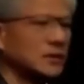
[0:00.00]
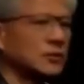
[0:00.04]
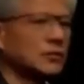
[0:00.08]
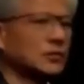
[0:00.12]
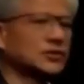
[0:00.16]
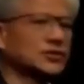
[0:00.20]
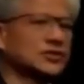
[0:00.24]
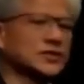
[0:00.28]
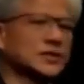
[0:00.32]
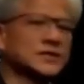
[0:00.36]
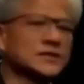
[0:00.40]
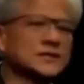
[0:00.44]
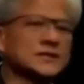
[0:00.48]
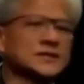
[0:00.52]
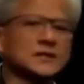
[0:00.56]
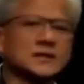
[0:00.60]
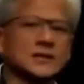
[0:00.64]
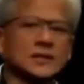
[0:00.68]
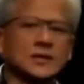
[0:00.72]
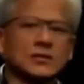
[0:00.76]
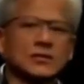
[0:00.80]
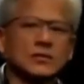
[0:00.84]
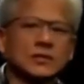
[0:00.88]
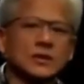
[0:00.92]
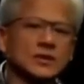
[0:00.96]
Which is,
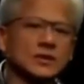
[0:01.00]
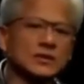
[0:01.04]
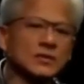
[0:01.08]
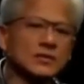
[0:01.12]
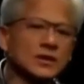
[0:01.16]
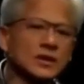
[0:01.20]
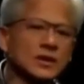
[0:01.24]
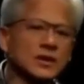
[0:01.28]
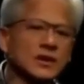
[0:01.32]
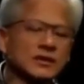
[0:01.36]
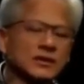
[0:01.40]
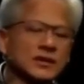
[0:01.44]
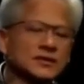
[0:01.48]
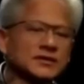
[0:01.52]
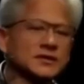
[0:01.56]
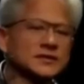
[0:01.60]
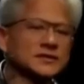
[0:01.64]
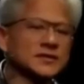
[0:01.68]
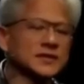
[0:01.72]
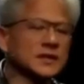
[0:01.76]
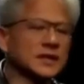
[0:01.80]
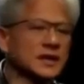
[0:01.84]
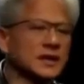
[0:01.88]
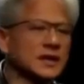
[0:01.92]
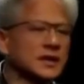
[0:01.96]
what are all the things
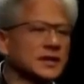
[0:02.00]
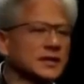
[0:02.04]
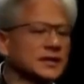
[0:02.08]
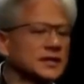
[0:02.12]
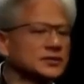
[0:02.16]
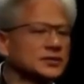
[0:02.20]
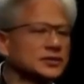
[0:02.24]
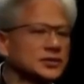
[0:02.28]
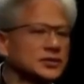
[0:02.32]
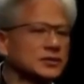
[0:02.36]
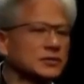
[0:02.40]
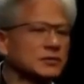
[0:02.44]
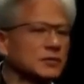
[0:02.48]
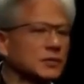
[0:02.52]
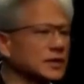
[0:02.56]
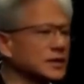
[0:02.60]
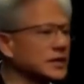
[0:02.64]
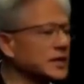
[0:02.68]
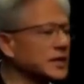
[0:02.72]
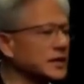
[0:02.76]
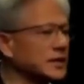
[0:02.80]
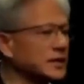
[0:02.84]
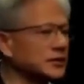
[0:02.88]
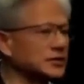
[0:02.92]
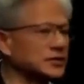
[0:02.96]
that AI can do? What
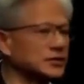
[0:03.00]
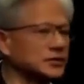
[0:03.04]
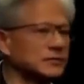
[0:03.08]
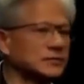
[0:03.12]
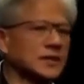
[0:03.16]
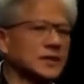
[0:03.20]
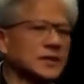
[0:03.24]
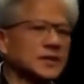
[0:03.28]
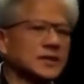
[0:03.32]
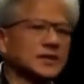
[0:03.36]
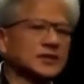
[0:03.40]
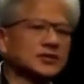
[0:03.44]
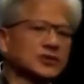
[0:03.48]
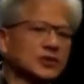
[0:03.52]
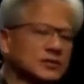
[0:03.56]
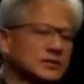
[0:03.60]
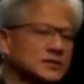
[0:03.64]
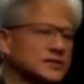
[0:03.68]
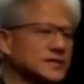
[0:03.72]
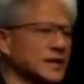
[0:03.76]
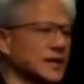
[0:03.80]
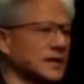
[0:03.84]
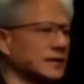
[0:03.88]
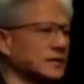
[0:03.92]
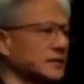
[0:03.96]
can it do? It
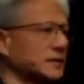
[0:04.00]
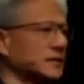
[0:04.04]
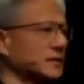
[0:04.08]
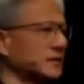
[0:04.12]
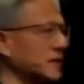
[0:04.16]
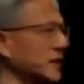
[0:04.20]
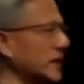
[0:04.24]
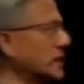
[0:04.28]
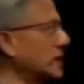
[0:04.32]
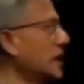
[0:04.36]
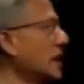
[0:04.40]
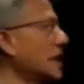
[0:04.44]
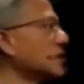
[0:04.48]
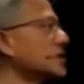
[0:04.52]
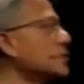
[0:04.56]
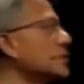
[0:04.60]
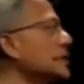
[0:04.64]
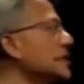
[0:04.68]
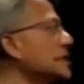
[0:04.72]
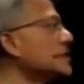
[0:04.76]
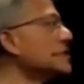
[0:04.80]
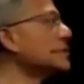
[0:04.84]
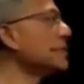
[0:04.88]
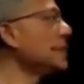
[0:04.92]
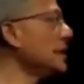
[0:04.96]
turns out that as we
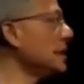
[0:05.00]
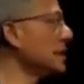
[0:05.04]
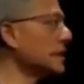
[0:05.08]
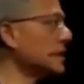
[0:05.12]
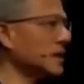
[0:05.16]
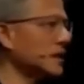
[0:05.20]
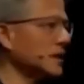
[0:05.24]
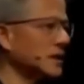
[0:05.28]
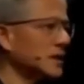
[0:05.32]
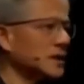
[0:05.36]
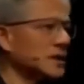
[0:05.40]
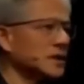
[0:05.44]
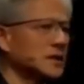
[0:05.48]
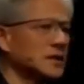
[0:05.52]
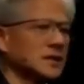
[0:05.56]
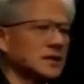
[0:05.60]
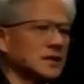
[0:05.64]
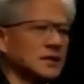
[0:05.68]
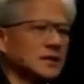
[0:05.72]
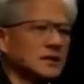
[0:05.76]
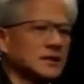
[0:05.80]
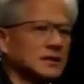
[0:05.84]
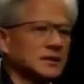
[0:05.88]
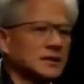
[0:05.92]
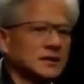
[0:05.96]
speak,
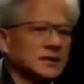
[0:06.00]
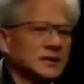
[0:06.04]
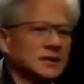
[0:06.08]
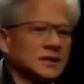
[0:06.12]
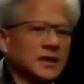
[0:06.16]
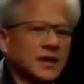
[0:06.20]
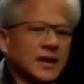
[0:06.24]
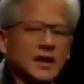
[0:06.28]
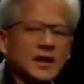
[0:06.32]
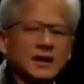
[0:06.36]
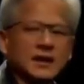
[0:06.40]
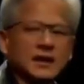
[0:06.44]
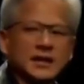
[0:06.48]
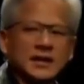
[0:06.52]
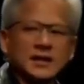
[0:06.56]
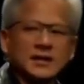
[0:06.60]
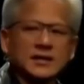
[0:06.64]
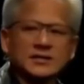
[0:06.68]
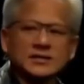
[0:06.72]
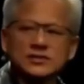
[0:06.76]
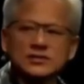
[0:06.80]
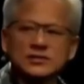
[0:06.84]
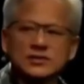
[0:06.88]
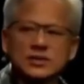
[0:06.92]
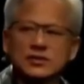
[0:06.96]
AI
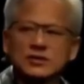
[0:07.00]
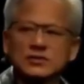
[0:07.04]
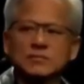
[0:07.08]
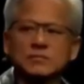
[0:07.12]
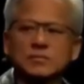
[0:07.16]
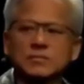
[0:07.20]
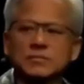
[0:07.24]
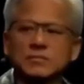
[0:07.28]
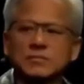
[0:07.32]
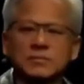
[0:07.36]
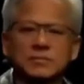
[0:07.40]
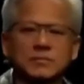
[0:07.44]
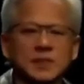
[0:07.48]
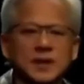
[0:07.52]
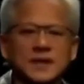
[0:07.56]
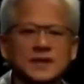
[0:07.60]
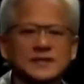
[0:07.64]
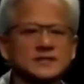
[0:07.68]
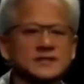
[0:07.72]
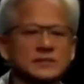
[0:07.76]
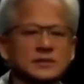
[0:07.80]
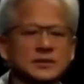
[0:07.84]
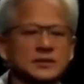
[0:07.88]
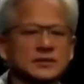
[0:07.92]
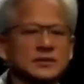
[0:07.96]
has no
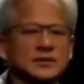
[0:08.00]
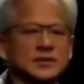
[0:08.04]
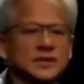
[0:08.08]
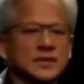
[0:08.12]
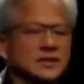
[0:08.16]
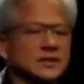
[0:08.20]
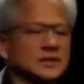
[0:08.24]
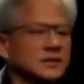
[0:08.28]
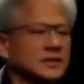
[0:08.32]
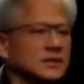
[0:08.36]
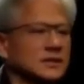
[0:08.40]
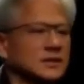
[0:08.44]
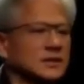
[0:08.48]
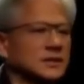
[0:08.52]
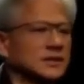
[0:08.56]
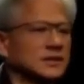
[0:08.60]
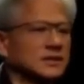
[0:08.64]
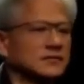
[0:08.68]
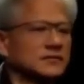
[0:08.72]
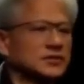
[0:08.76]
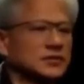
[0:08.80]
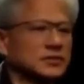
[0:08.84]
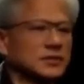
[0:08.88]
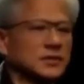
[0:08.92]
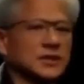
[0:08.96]
possibility
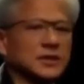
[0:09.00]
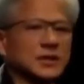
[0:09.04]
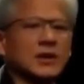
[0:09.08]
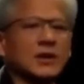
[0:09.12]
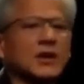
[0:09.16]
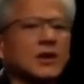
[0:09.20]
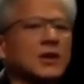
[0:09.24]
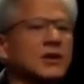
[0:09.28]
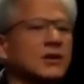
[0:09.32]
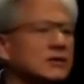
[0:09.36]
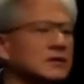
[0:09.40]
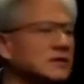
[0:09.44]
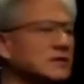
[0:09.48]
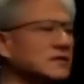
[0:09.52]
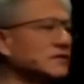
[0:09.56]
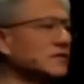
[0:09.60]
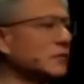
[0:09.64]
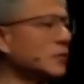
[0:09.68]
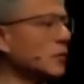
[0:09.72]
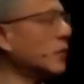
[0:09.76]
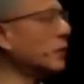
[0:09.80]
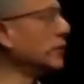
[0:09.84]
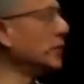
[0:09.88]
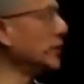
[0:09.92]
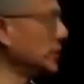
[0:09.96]
of doing all of
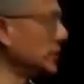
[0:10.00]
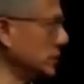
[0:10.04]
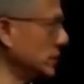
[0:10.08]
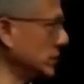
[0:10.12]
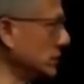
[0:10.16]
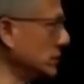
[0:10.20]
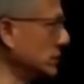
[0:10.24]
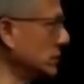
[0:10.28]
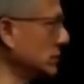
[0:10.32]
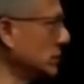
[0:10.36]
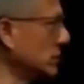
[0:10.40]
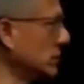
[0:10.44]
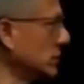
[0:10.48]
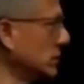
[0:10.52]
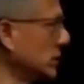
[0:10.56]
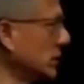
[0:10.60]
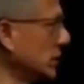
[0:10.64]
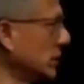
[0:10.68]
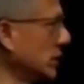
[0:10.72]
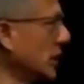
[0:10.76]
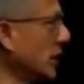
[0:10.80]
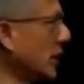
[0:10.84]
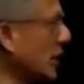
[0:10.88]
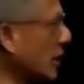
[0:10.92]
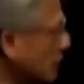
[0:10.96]
what we do.
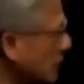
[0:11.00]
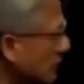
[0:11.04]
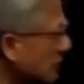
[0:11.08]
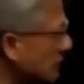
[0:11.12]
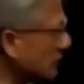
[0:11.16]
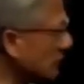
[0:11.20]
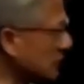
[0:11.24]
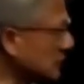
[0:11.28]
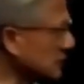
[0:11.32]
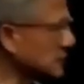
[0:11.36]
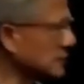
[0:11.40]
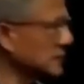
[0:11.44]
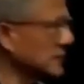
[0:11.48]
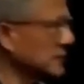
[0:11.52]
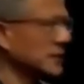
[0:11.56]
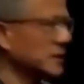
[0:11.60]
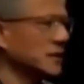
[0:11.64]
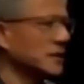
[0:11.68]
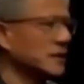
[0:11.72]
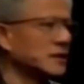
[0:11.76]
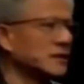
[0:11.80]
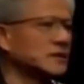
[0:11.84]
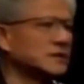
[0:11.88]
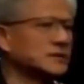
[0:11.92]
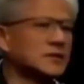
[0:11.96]
However,
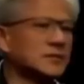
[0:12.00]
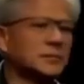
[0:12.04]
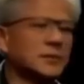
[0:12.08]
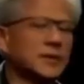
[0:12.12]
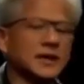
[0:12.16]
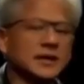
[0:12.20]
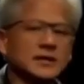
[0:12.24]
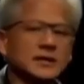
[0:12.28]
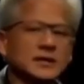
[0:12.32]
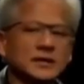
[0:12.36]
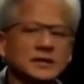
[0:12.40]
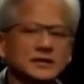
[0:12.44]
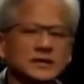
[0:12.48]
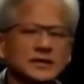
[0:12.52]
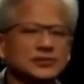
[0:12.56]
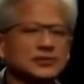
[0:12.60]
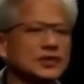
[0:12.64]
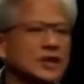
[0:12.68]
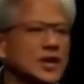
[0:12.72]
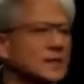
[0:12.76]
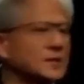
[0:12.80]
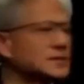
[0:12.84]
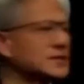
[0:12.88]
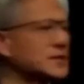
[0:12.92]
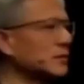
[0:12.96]
depending on the
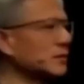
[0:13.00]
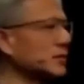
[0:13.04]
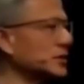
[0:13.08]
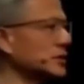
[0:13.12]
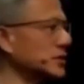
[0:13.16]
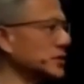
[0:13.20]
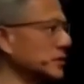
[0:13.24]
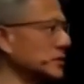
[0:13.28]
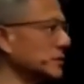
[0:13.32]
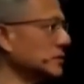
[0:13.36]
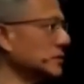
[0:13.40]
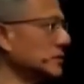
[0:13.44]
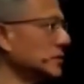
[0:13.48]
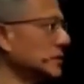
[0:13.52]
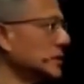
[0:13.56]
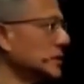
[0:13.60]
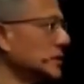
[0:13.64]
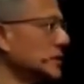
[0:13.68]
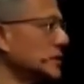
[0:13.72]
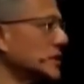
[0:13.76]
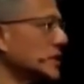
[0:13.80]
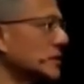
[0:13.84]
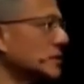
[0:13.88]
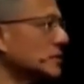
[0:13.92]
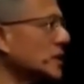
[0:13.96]
jobs that we do,
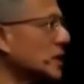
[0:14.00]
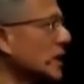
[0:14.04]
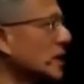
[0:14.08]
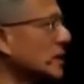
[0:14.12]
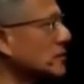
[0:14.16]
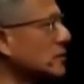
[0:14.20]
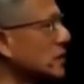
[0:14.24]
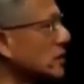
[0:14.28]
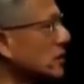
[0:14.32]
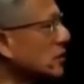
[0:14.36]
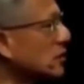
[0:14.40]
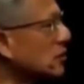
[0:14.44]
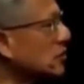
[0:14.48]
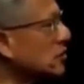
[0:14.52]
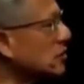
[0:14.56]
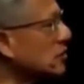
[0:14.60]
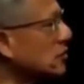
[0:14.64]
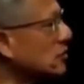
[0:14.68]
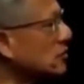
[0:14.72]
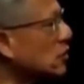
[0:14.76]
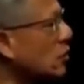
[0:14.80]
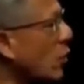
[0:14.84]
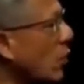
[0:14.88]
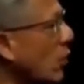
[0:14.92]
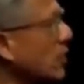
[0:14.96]
sometimes it could do
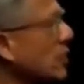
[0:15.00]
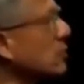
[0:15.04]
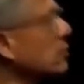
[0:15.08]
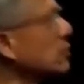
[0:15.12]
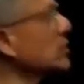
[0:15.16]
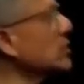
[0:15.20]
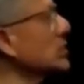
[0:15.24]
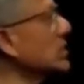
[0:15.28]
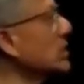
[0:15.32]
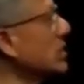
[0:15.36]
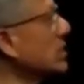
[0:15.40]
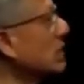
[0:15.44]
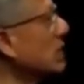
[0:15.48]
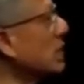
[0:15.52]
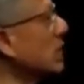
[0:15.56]
20% of